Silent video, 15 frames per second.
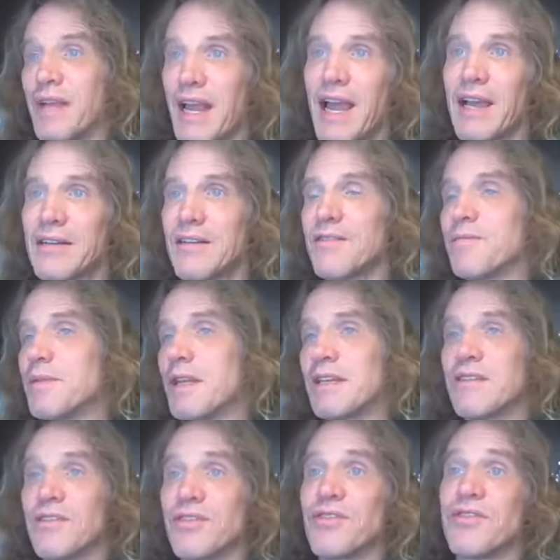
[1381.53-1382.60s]
reactive, but
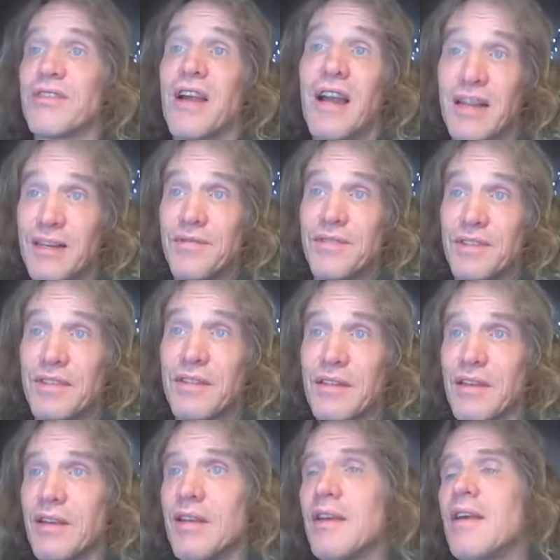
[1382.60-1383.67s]
that's just kind of
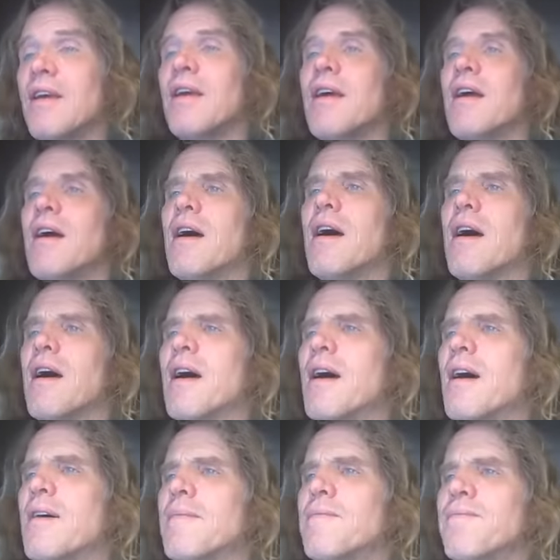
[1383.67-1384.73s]
silly.
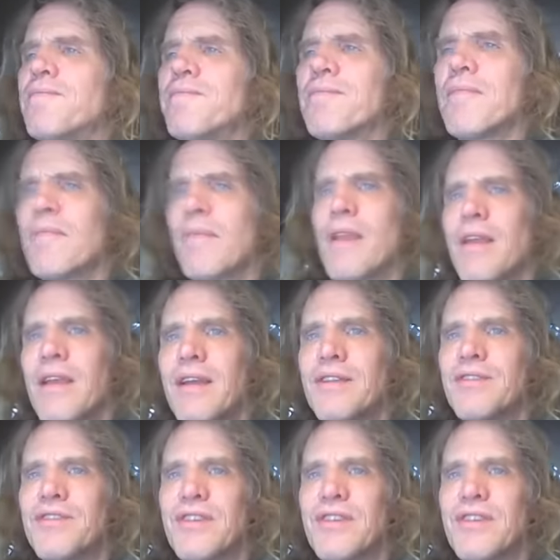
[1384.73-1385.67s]
Um, it